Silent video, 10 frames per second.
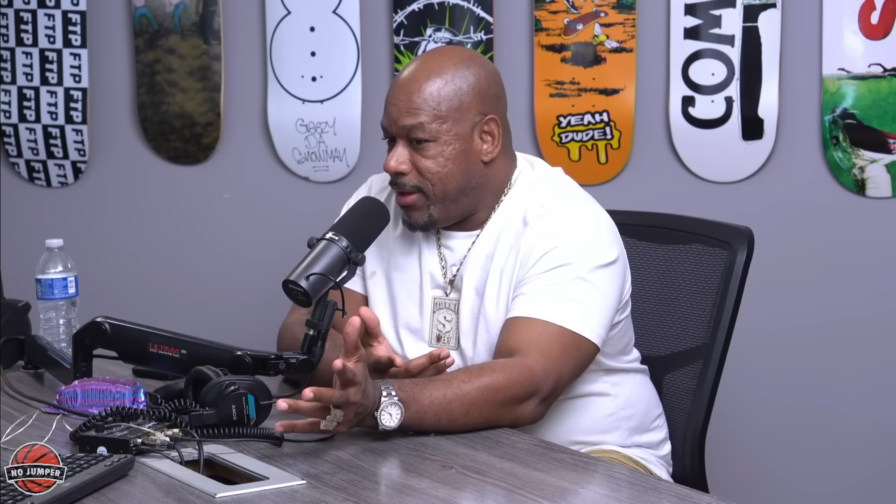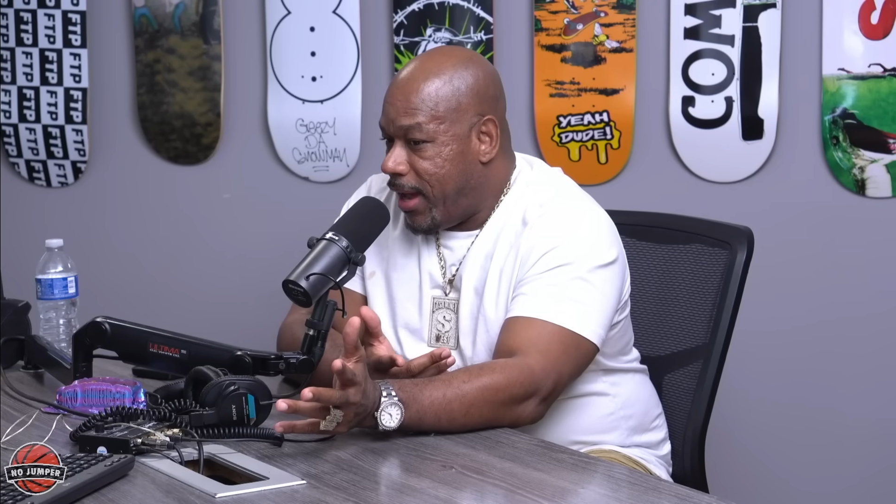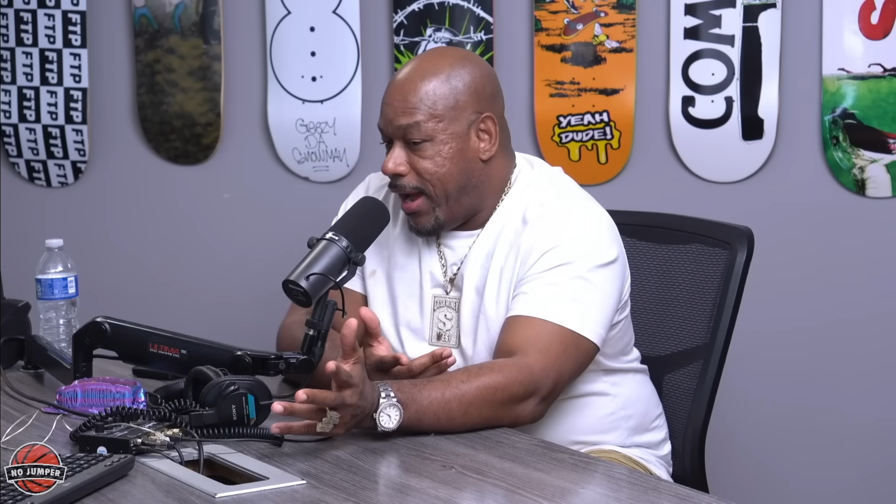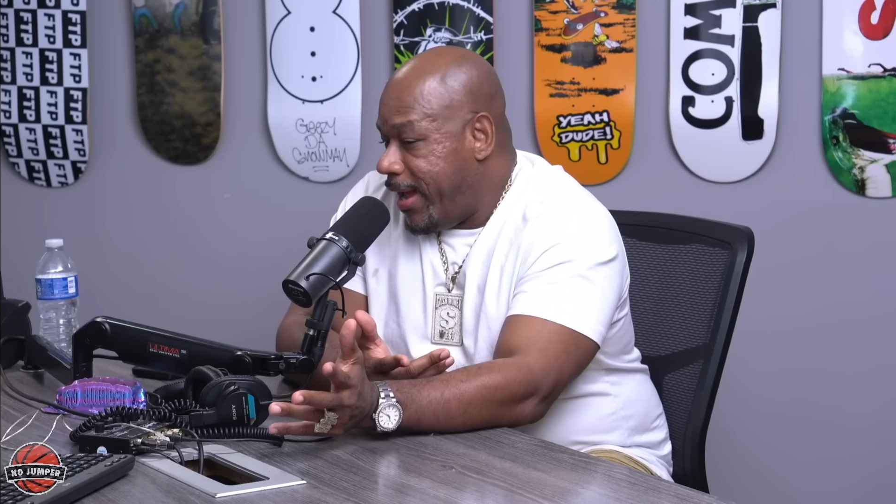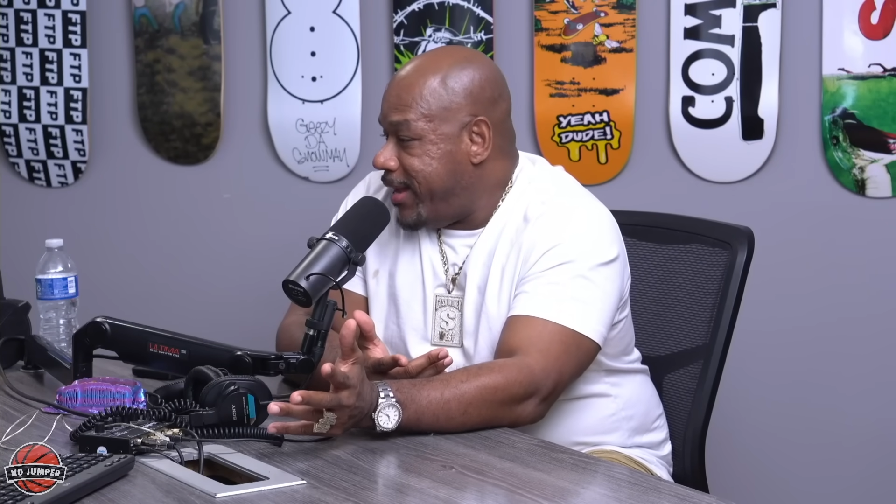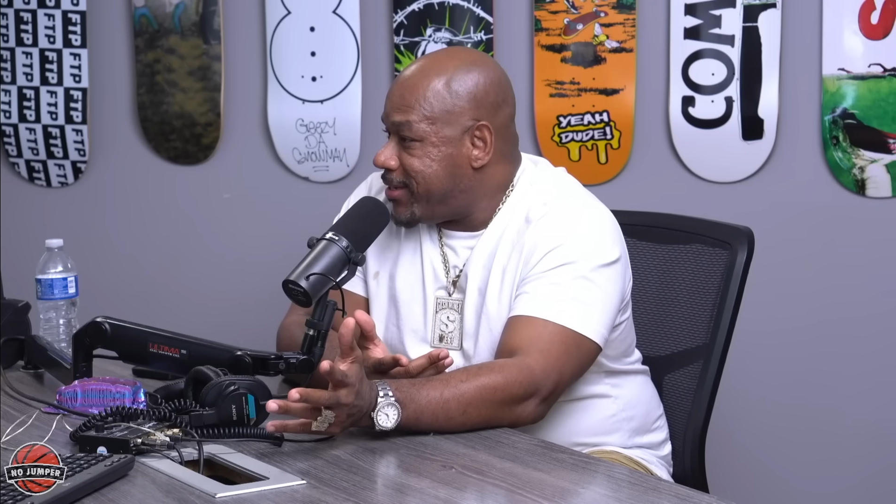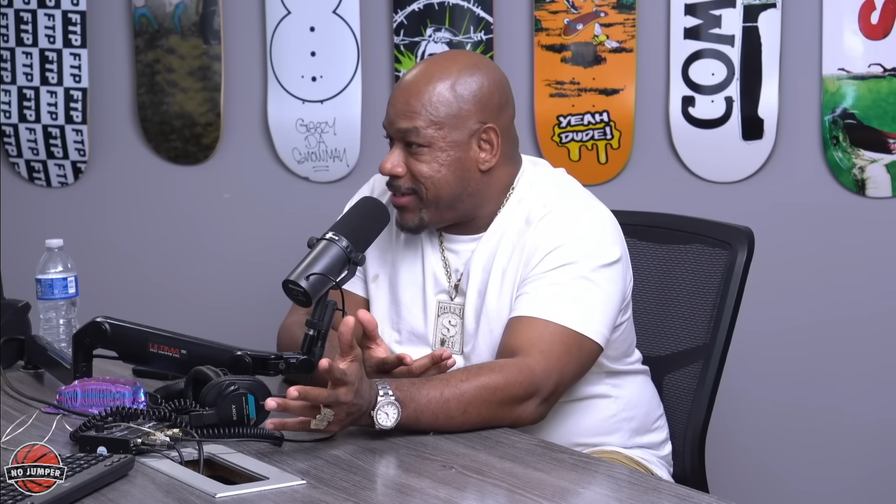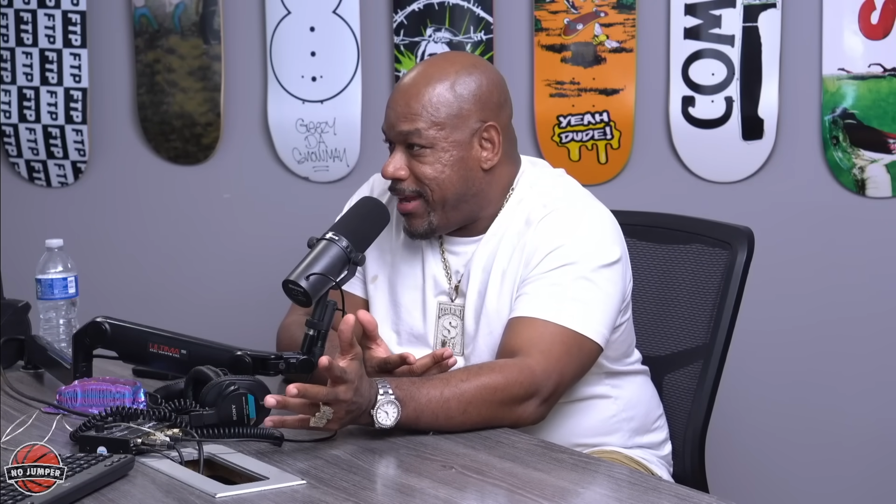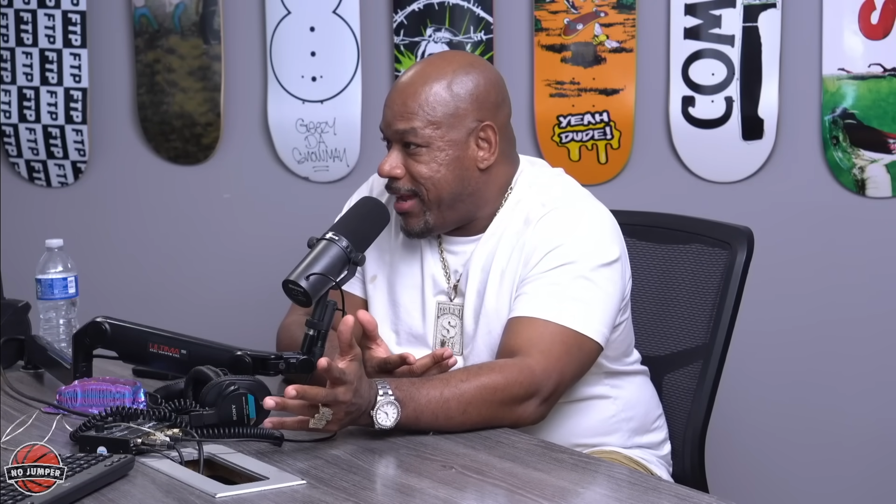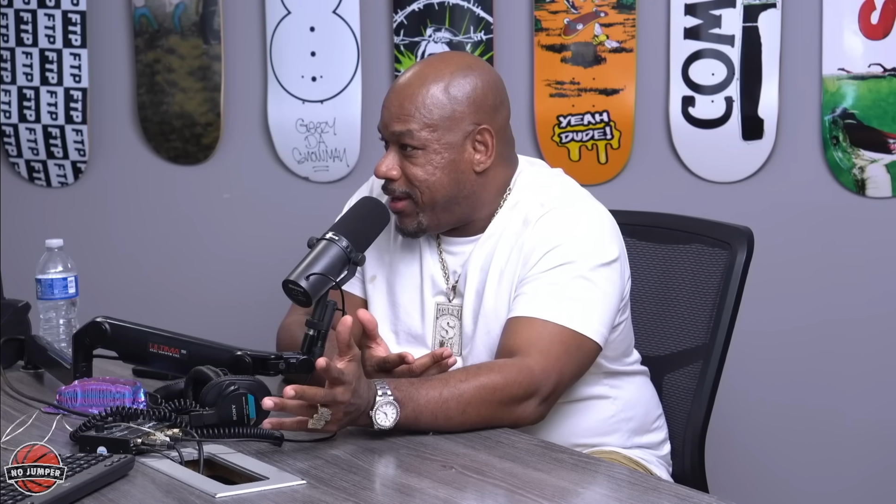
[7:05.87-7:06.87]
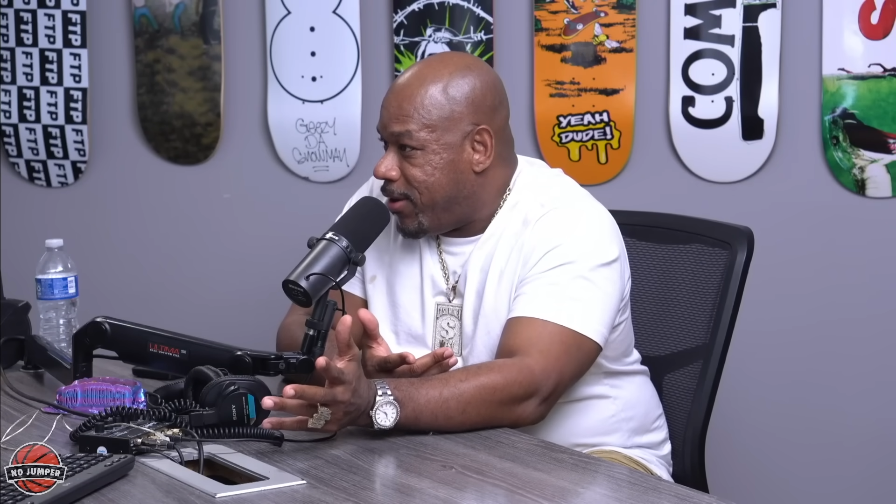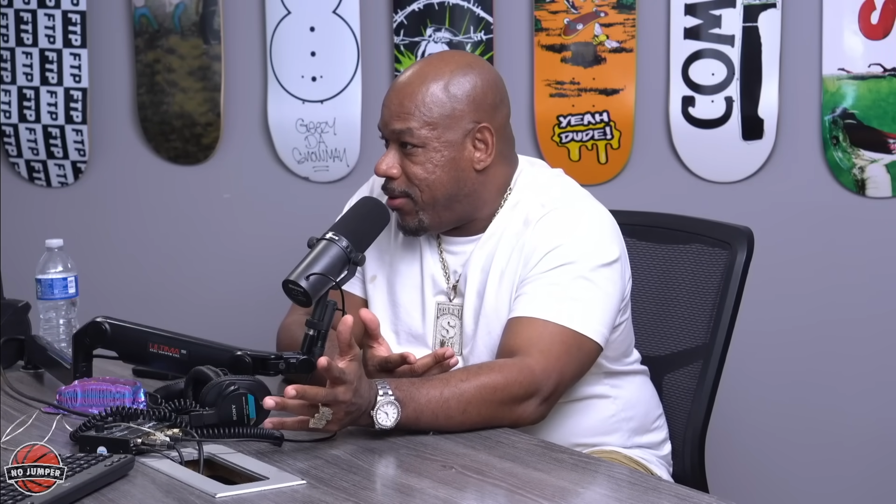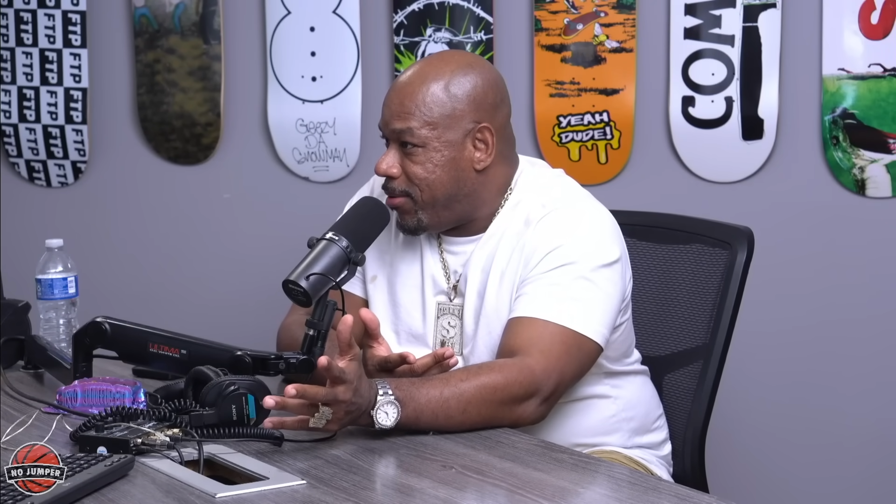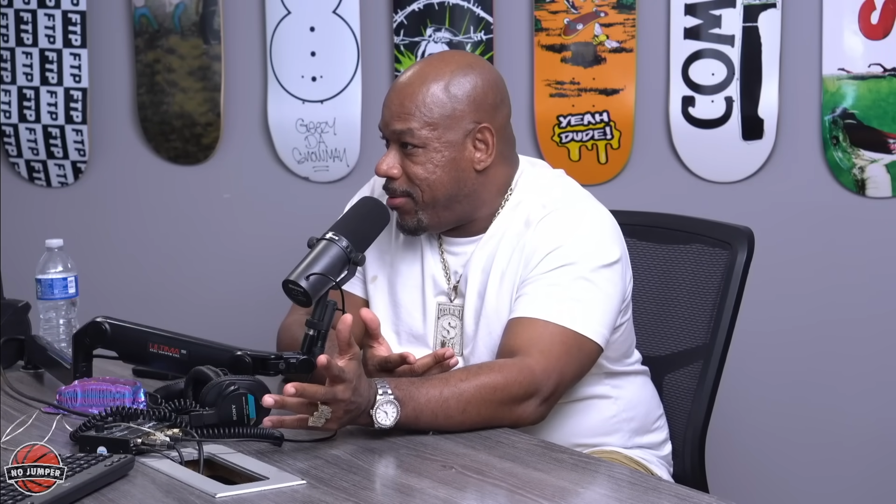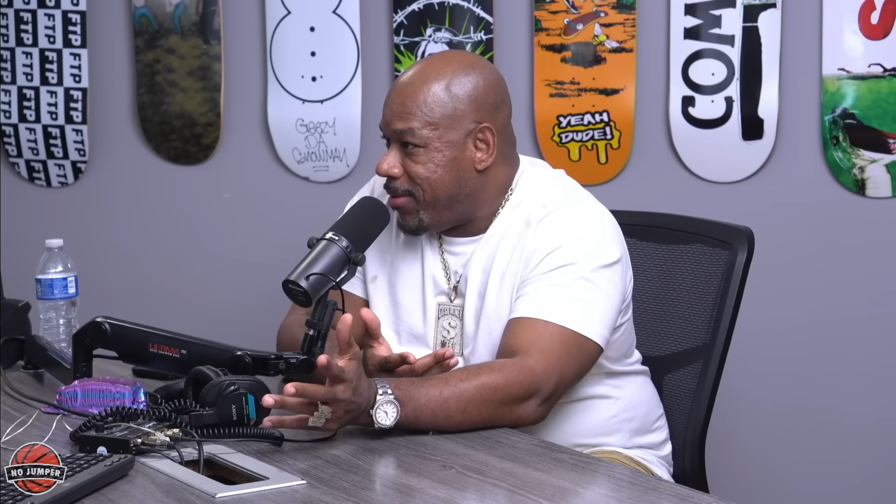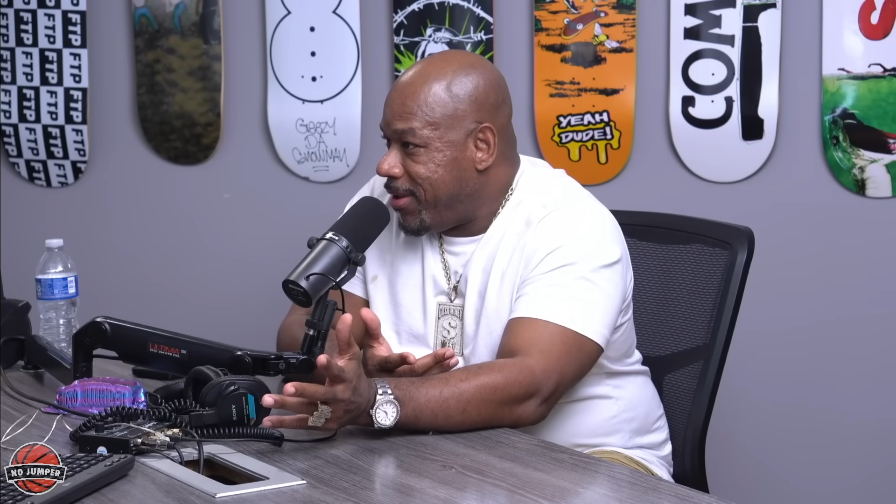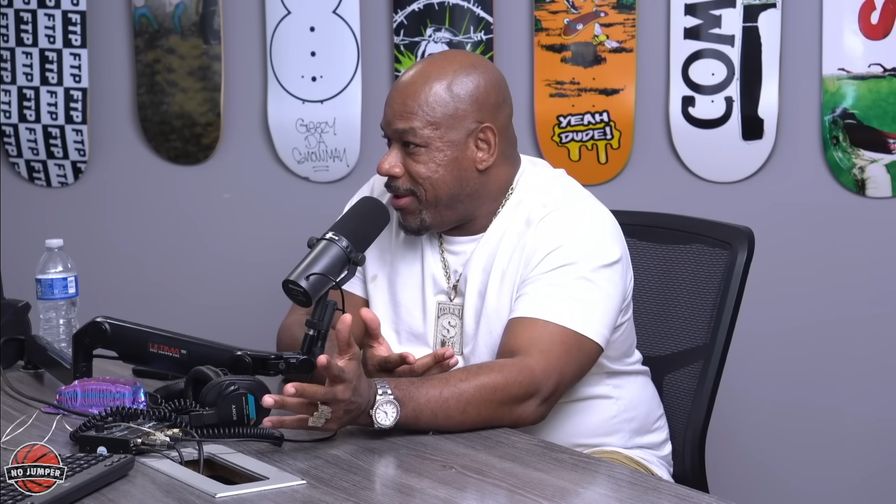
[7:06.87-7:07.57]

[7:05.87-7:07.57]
I ain't said go.